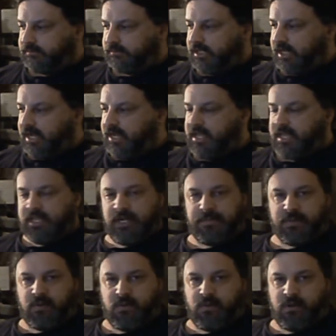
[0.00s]
I ended
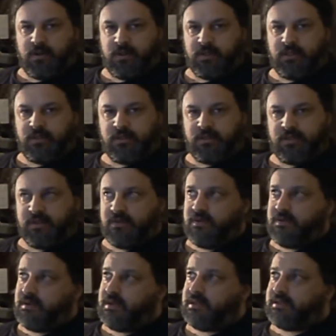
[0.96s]
up going
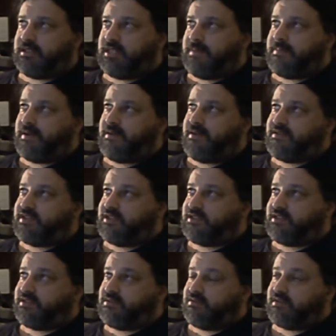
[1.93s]
to sleep. I was
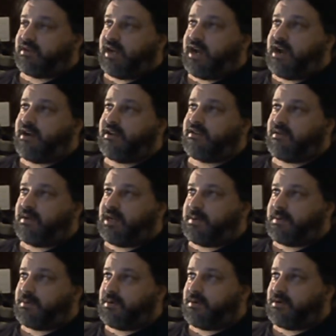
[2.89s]
just so tired, so I
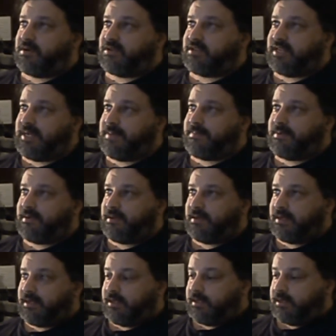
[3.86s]
ended up going to sleep.
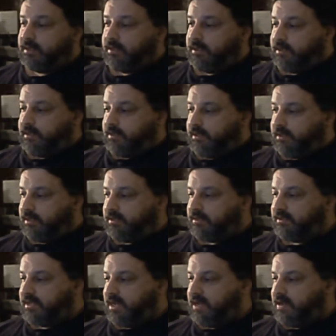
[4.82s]

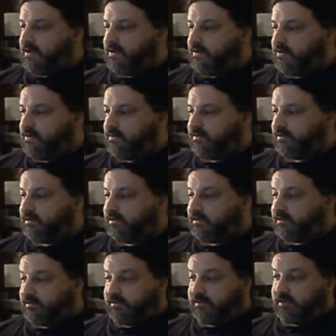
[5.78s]
It's now
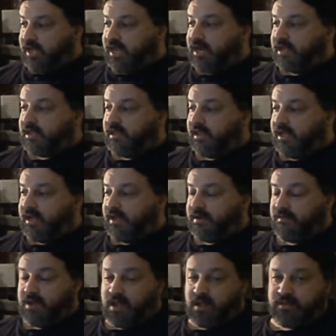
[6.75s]
10
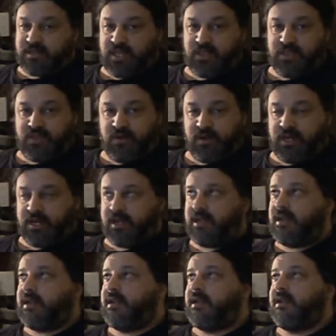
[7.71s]
o'clock, well, 10:30.
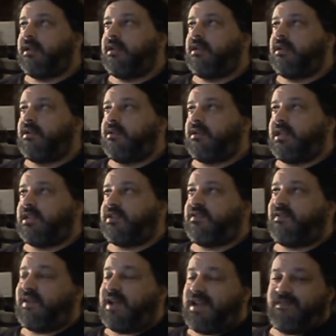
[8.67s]
That's
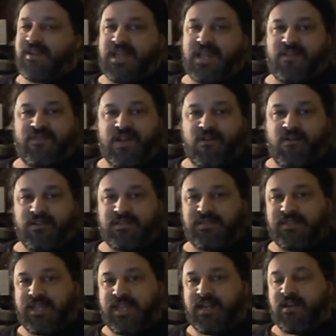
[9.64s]
5.5 hours
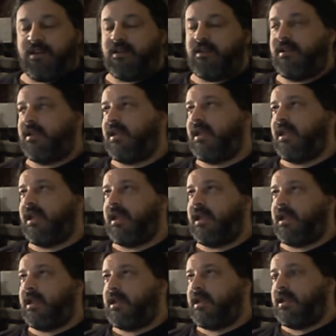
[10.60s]
later,
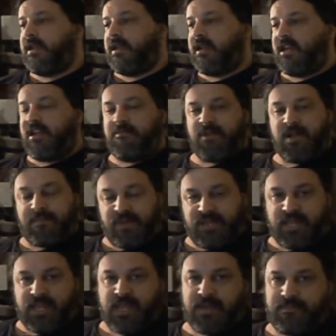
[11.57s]
and I'm up
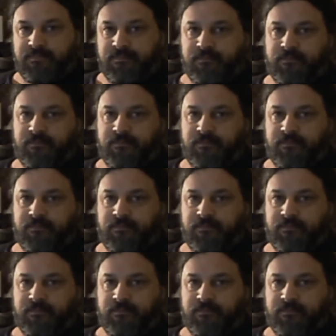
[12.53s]
again.